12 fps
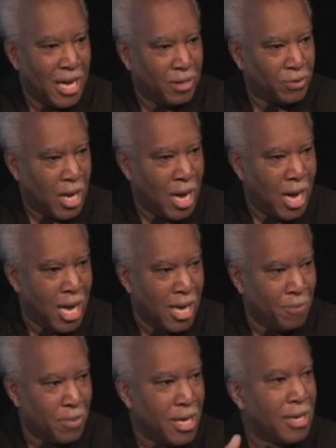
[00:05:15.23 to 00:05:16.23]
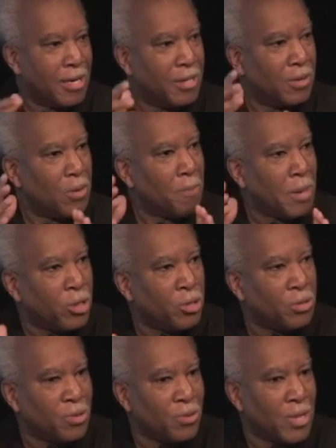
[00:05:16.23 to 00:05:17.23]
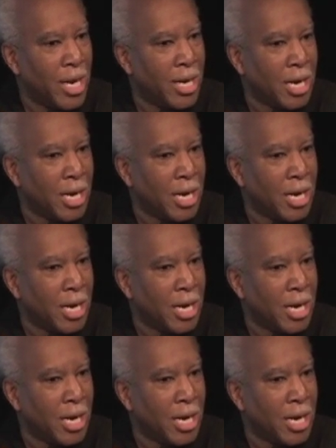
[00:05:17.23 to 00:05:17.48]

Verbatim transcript: at a time. Pictures are of